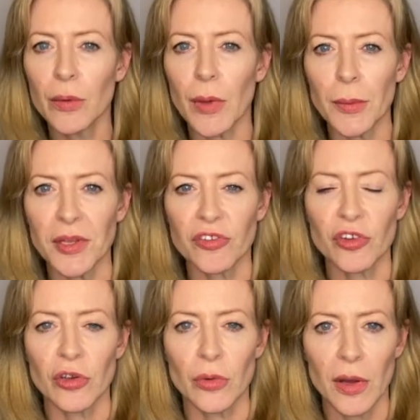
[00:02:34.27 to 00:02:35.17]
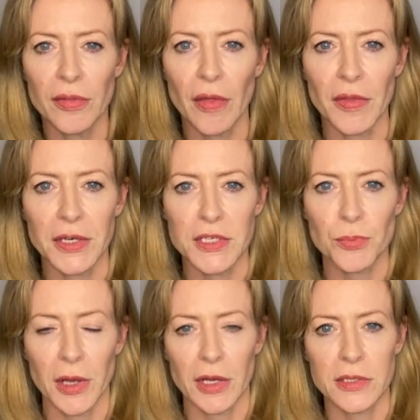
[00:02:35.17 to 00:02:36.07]
maybe two, and then they
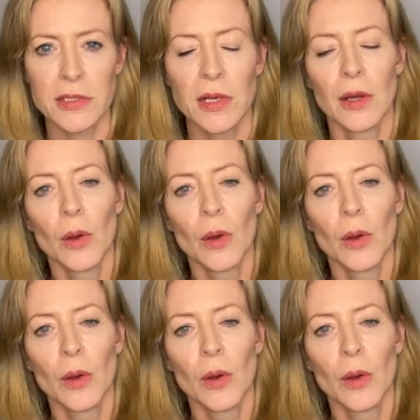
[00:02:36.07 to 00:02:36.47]
disperse.